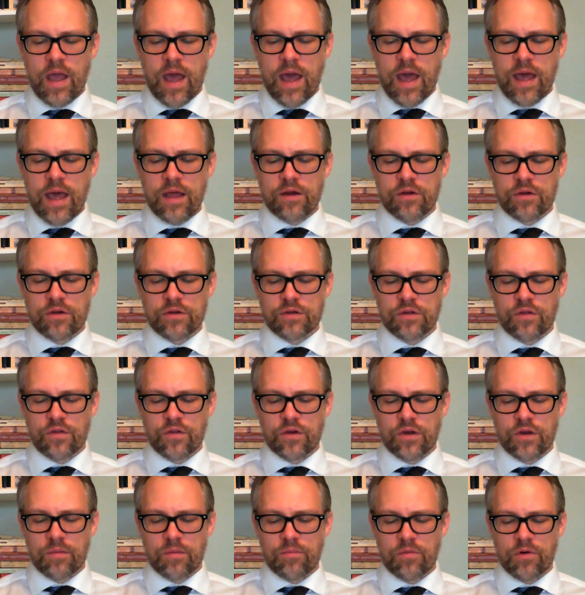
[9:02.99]
add unto the
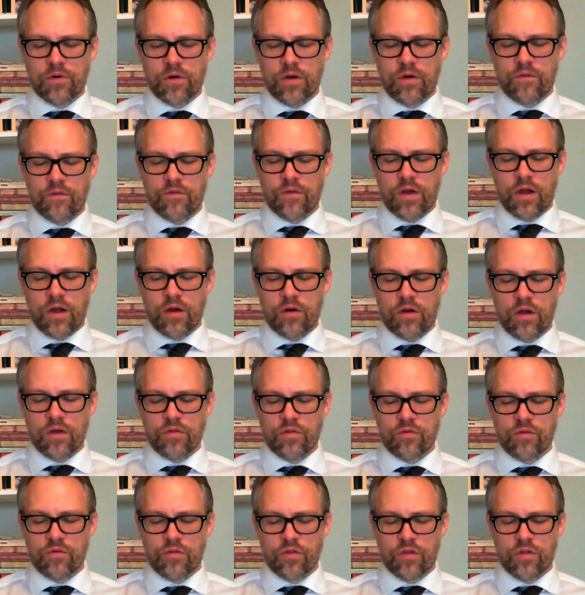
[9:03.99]
number of our
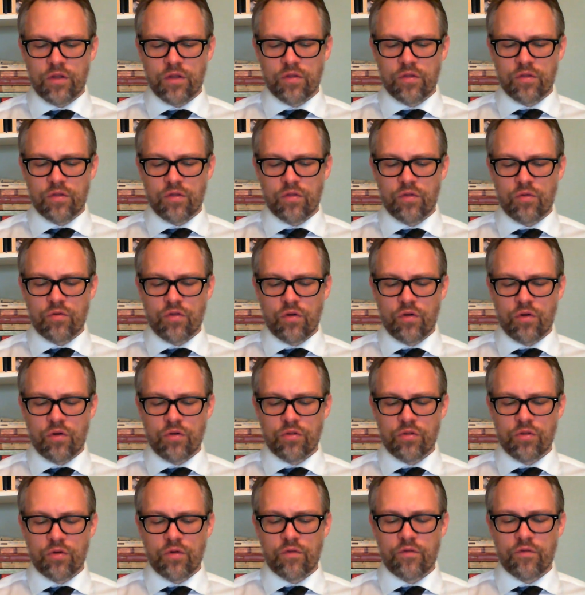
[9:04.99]
other sins, those
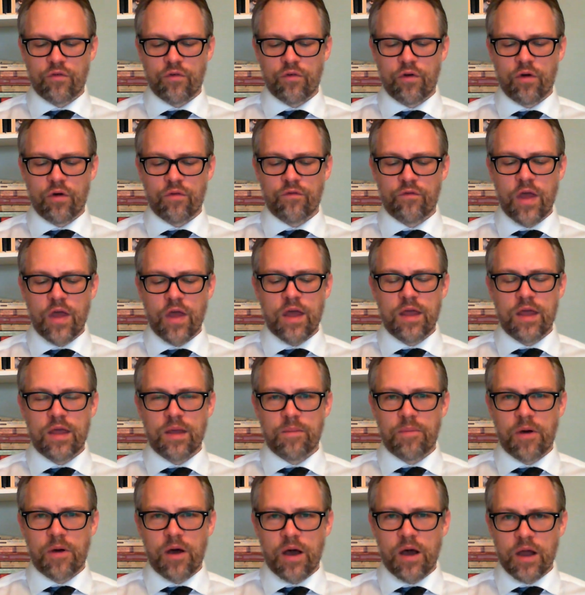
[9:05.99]
also of
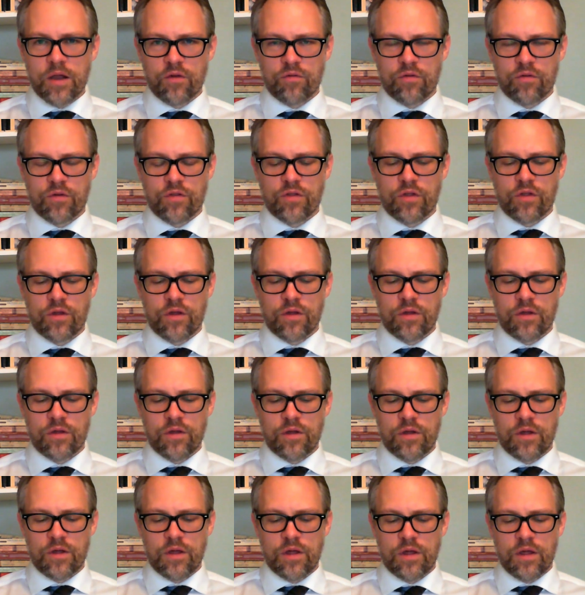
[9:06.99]
hypocrisy
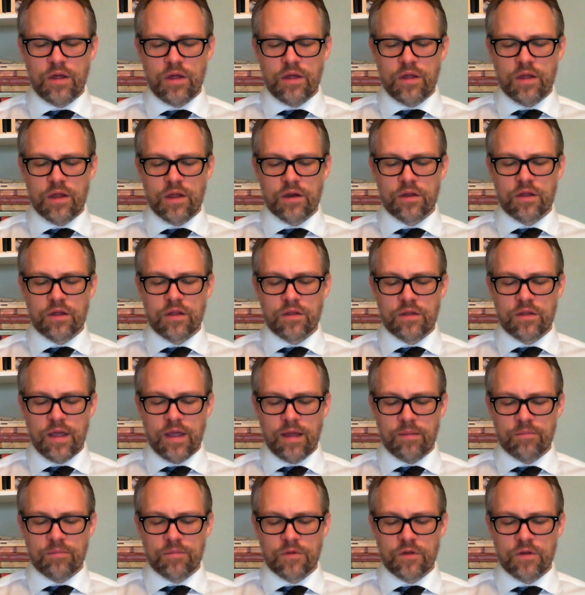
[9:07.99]
and
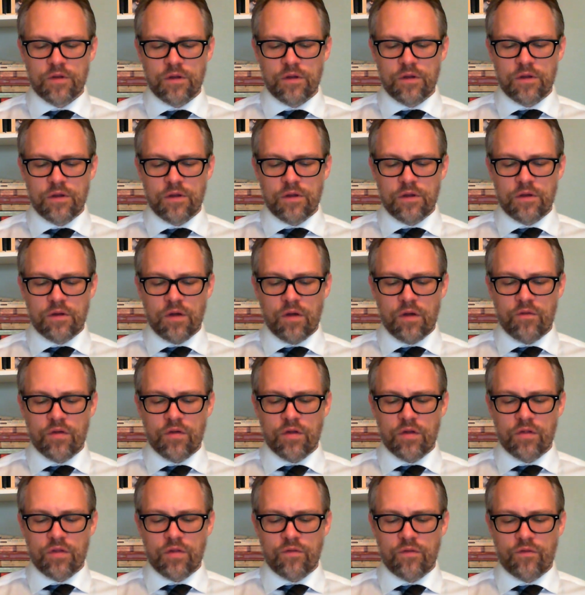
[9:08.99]
contempt of
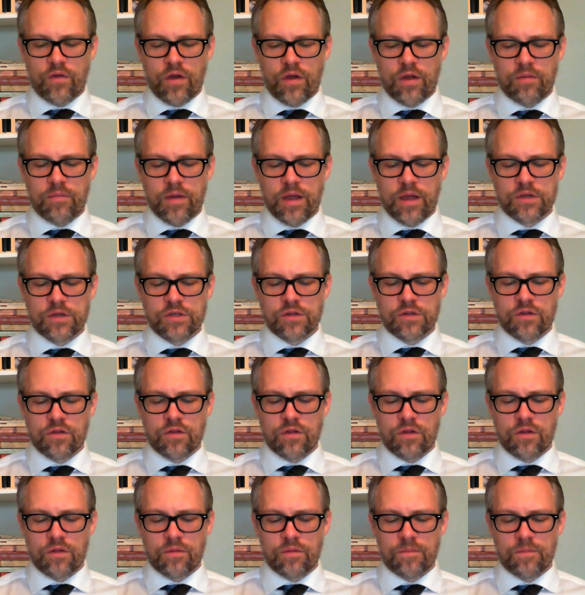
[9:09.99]
his divine
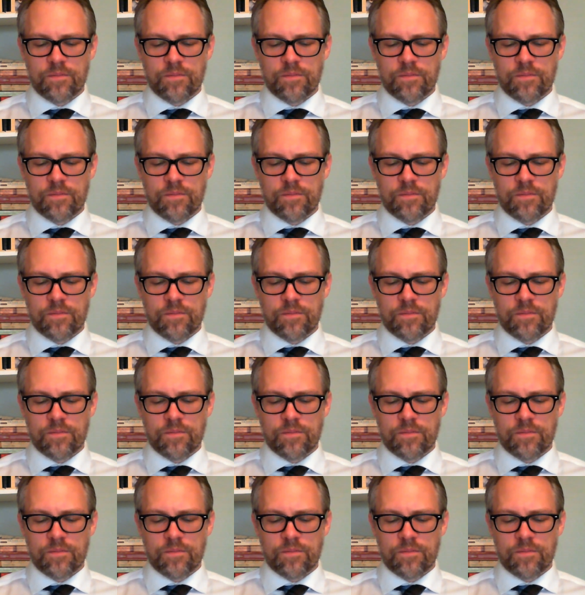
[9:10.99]
majesty.